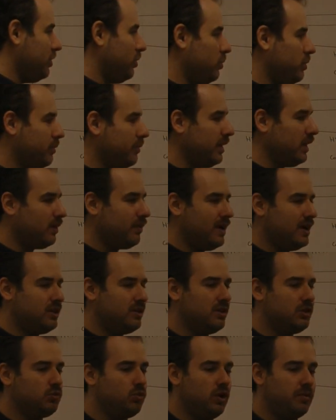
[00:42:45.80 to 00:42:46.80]
the real
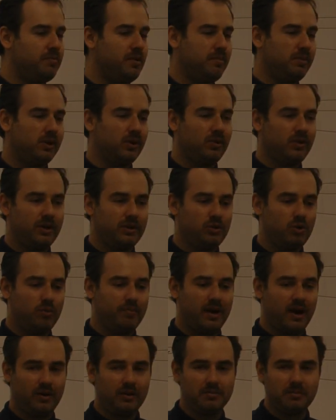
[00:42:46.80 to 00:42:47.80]
question is what people are going to do
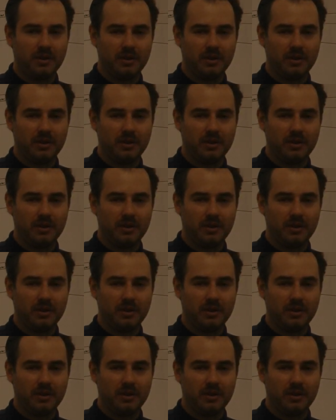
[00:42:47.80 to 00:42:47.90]
about it,